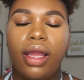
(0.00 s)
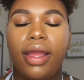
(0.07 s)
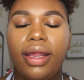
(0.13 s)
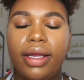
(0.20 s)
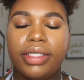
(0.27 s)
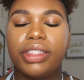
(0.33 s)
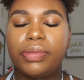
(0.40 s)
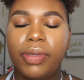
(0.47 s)

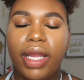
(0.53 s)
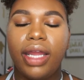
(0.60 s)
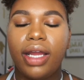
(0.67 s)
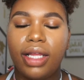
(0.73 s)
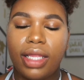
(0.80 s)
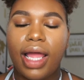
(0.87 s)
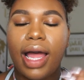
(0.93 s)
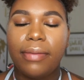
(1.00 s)
And I'm spraying
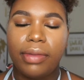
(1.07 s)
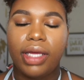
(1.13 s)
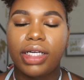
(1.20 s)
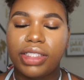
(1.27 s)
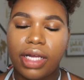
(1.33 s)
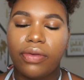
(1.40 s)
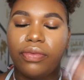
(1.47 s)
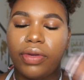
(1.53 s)
a lot
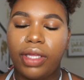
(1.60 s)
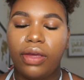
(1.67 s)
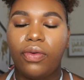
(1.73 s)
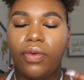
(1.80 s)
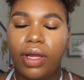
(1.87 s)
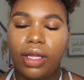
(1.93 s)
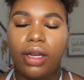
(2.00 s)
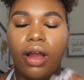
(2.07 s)
because I really
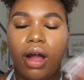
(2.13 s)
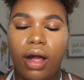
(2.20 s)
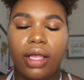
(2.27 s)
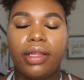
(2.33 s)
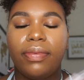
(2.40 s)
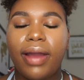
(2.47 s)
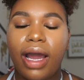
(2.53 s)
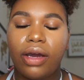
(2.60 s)
want all
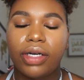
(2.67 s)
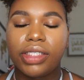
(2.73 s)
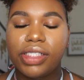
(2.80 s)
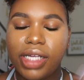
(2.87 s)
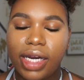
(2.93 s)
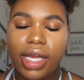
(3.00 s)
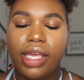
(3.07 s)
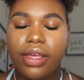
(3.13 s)
the powders
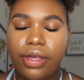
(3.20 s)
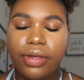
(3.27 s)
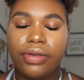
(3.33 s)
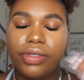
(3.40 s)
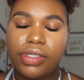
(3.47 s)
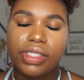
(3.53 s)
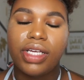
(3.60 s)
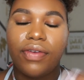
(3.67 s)
that I
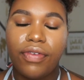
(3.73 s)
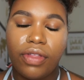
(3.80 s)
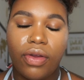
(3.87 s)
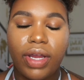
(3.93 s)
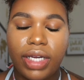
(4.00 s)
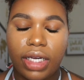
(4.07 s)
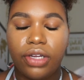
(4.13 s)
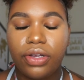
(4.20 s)
use, even though
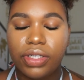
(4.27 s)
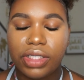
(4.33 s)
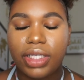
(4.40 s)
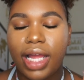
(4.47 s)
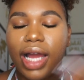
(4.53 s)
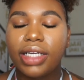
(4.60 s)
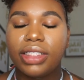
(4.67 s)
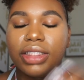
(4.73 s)
I didn't use a
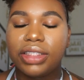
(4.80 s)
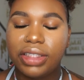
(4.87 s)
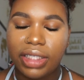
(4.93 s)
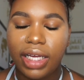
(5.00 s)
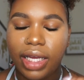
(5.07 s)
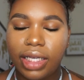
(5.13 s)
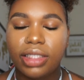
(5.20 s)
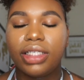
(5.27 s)
lot, to
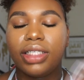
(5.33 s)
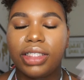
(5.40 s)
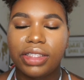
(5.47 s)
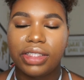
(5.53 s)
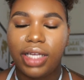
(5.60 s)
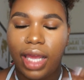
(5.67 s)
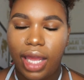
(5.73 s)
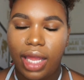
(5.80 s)
sink into the
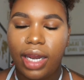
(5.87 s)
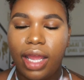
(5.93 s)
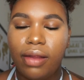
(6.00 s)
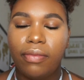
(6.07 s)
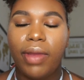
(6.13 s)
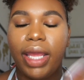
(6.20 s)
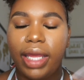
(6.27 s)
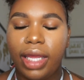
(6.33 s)
skin
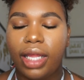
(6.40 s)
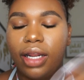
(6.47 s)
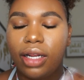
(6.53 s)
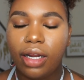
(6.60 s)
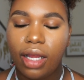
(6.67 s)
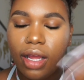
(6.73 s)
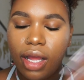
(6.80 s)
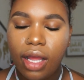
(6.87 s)
and make it
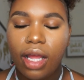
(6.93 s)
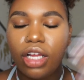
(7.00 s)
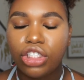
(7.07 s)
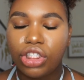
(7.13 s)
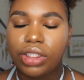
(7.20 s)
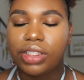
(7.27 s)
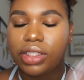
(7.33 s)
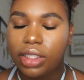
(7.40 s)

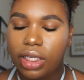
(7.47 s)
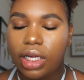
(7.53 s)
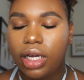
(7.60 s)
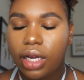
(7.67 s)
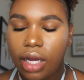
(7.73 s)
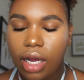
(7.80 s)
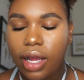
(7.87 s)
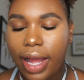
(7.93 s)
just
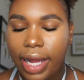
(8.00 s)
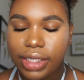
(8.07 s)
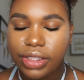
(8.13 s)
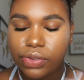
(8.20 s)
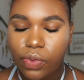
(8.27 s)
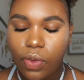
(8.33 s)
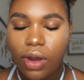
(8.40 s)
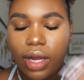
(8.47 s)
look
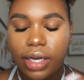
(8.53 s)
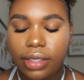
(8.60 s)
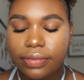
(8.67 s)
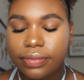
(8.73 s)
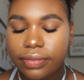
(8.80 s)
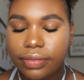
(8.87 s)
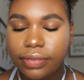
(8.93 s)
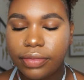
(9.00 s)
as one,
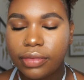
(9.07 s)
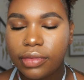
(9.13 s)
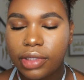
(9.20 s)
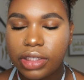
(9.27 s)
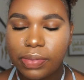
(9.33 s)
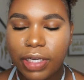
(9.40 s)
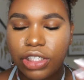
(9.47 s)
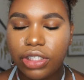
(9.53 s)

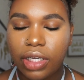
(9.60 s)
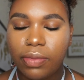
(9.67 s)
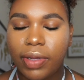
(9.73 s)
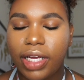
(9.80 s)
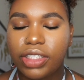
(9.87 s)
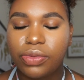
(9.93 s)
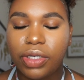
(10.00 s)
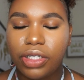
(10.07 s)
especially
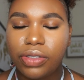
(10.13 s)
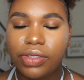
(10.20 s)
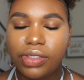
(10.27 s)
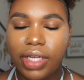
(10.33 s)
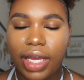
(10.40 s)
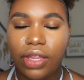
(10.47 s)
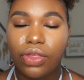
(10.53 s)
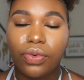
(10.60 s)
because we use
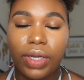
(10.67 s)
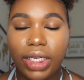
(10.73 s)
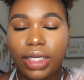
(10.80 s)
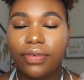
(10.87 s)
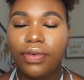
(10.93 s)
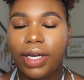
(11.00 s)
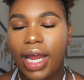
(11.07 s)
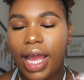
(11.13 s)
like 3
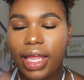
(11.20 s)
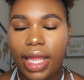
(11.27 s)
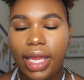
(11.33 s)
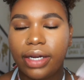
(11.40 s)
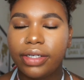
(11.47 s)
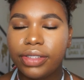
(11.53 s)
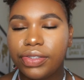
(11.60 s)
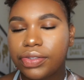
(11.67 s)
different
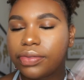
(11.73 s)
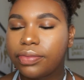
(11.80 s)
highlighters.